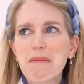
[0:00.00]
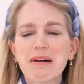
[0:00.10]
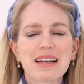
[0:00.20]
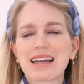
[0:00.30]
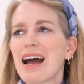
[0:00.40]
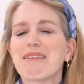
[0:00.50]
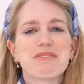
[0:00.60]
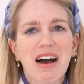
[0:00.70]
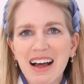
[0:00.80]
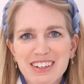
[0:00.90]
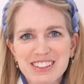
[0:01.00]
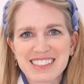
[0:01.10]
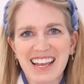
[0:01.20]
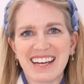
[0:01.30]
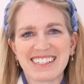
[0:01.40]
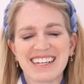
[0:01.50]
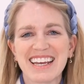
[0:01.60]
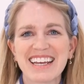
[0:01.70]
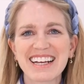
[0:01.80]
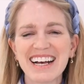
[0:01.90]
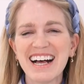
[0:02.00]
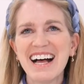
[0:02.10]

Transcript: but like I'm not understanding.